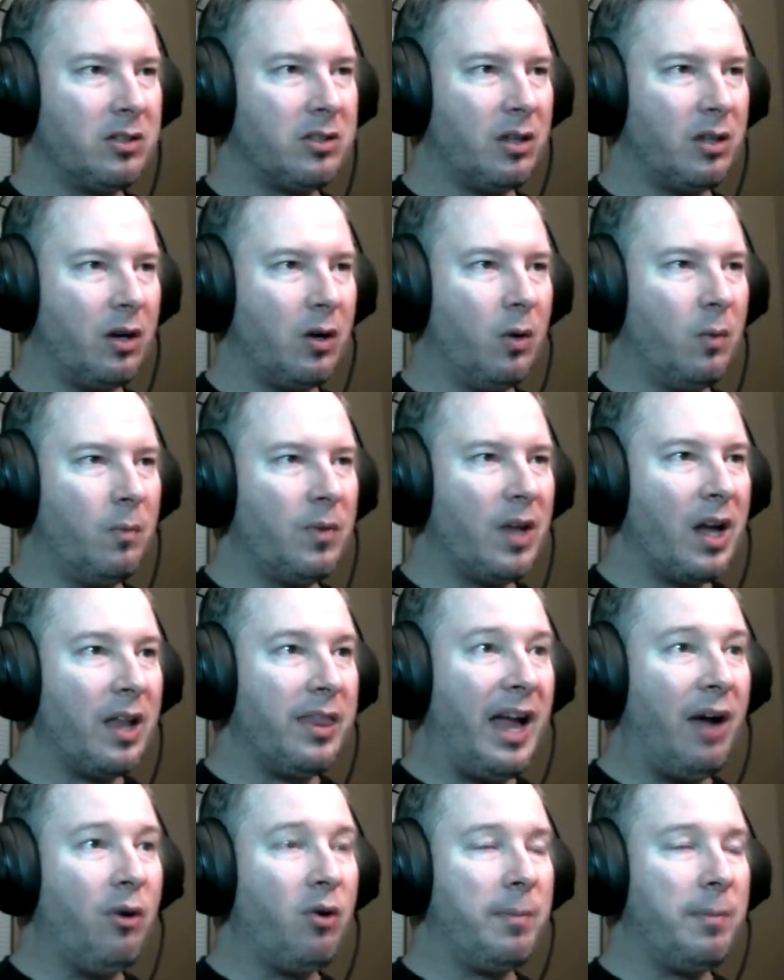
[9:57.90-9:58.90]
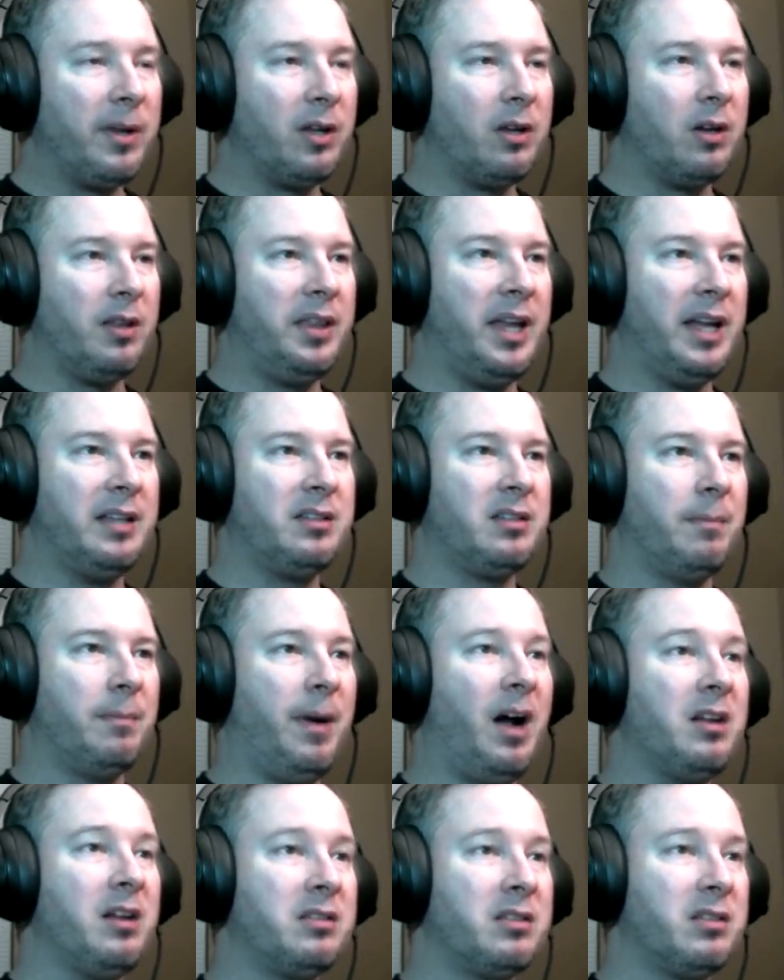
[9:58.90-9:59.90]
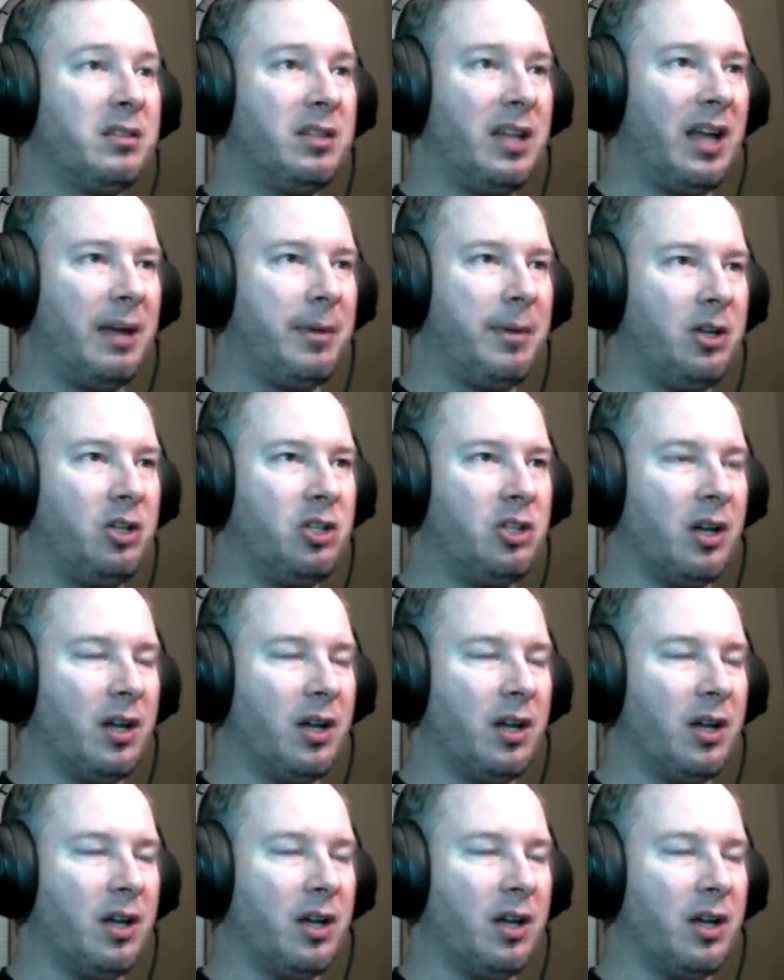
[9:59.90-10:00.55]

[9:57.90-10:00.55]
So that would have been good. That's a boss damage